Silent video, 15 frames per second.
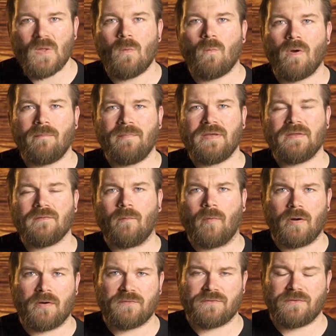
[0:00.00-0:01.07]
1 being the
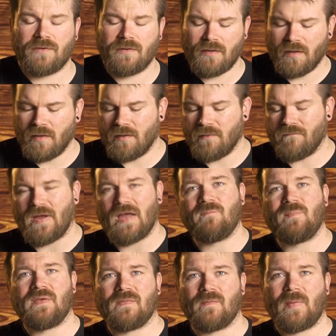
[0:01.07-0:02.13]
worst, 5
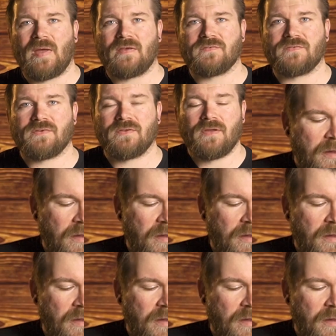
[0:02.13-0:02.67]
being the best.